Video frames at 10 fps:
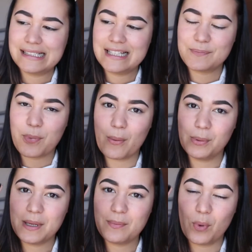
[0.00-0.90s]
It's
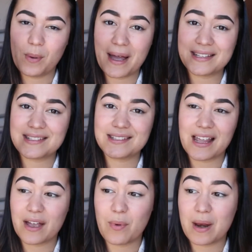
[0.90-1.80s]
probably more my,
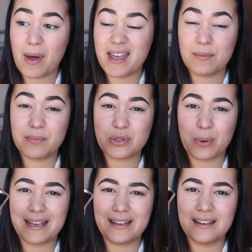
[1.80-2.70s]
like one of my
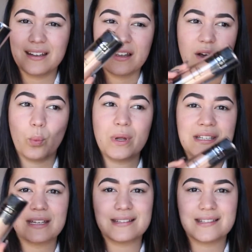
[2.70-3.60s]
in-between
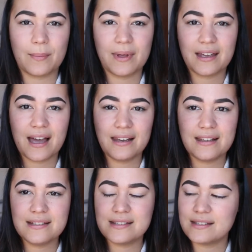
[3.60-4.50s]
winter to summer
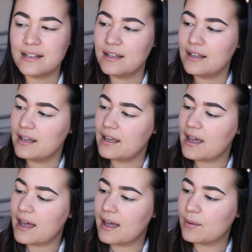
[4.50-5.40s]
colours,
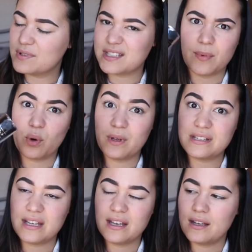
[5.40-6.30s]
or summer to
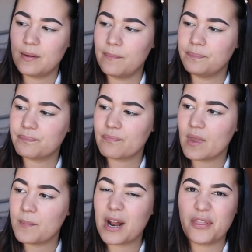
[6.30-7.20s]
winter.
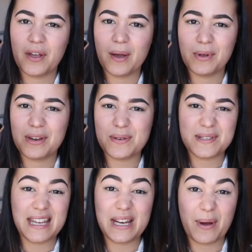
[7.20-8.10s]
But I think I'm going to
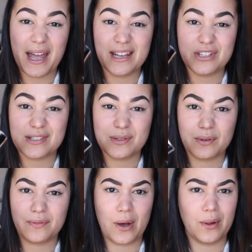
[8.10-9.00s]
use it anyway and just sort
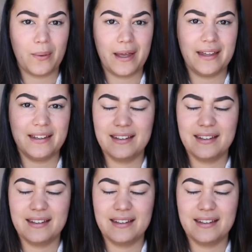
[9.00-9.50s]
of YOLO it.